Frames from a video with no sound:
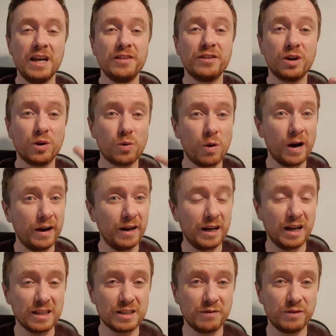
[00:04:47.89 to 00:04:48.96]
They're acquiring
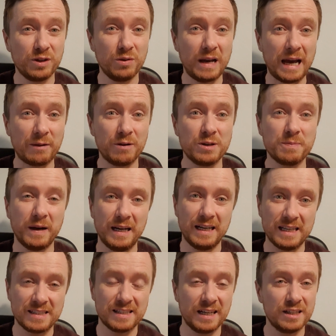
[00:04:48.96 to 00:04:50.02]
lots of new language by
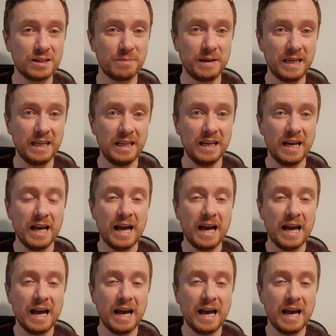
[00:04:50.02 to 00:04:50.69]
listening to me.